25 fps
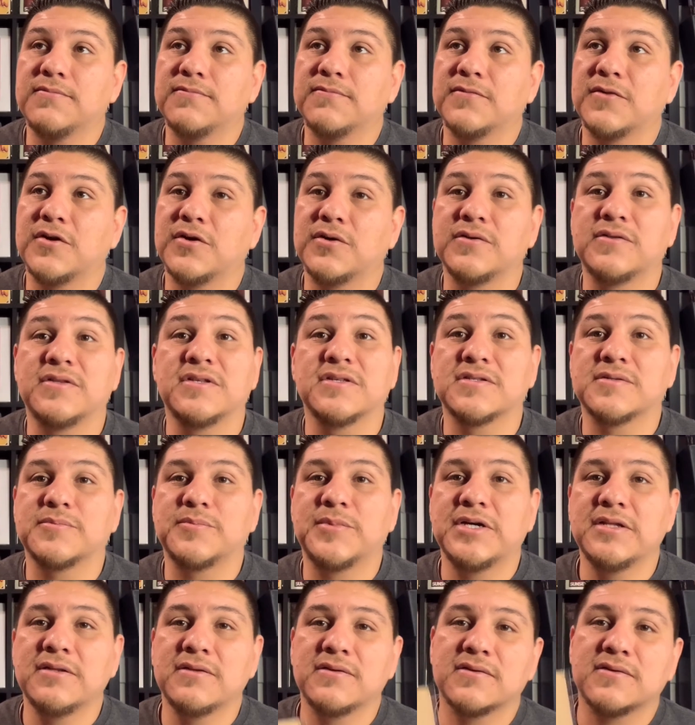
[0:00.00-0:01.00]
heard this
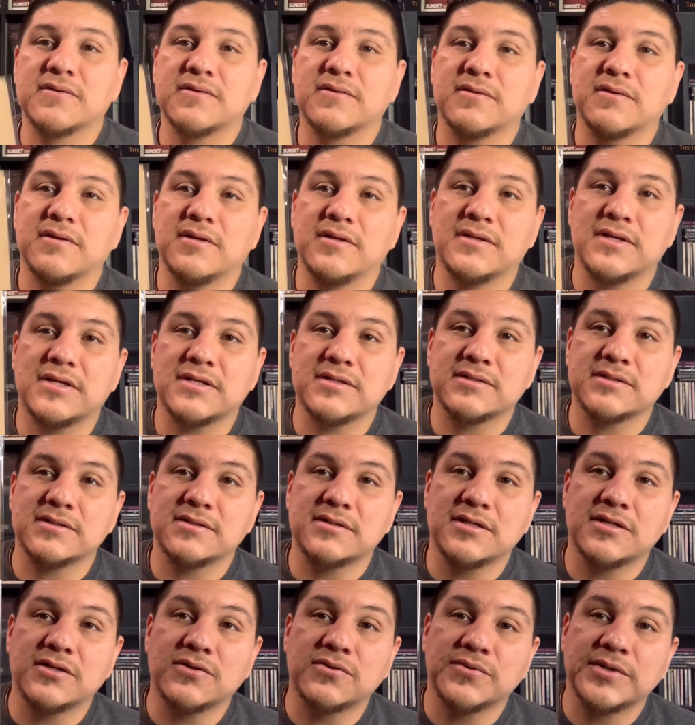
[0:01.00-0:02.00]
month, and that's
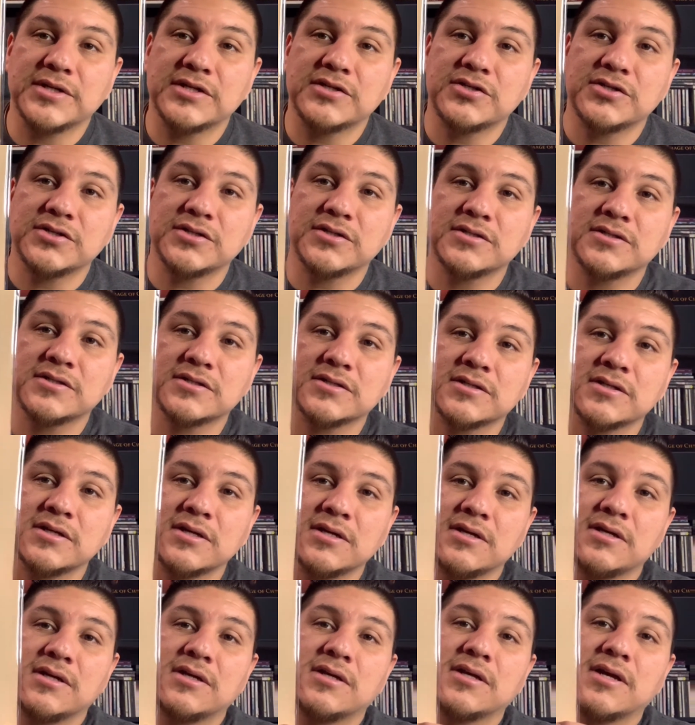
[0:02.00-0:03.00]
Little Richard's
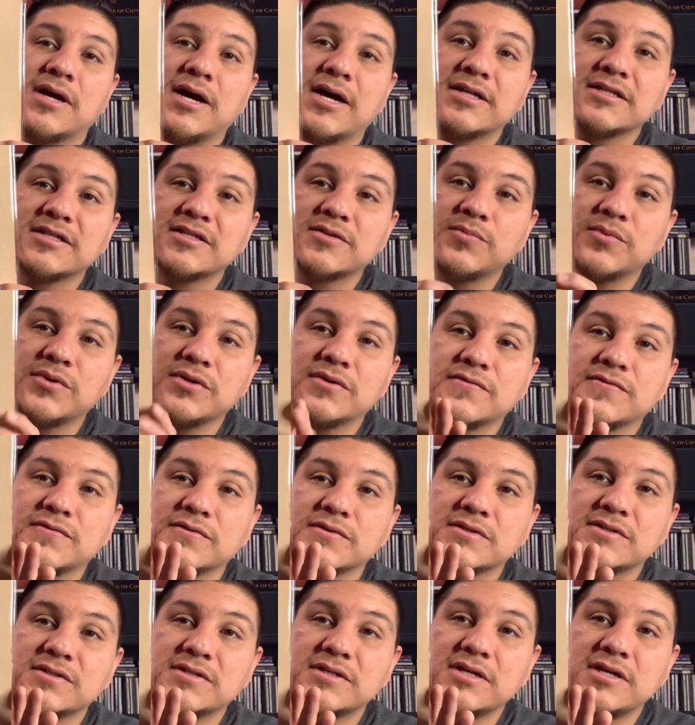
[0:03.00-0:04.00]
God's Beautiful
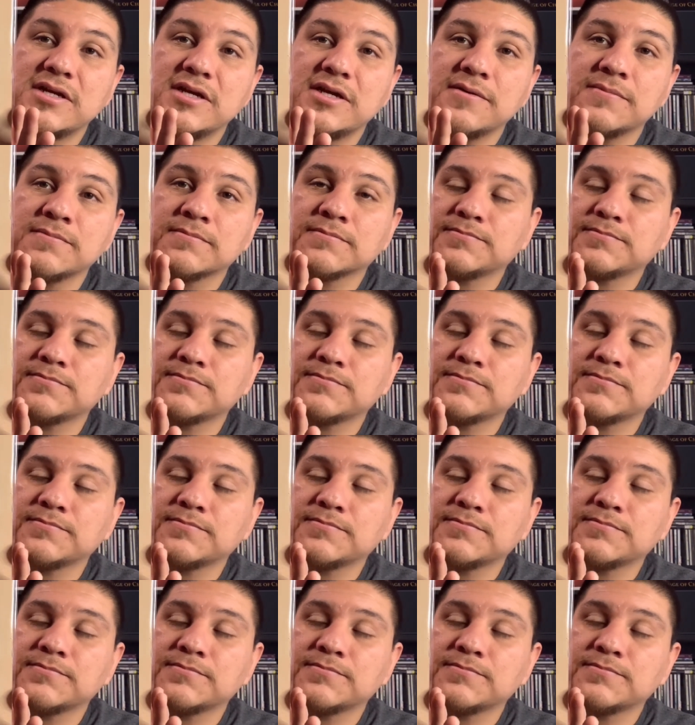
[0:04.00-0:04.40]
City.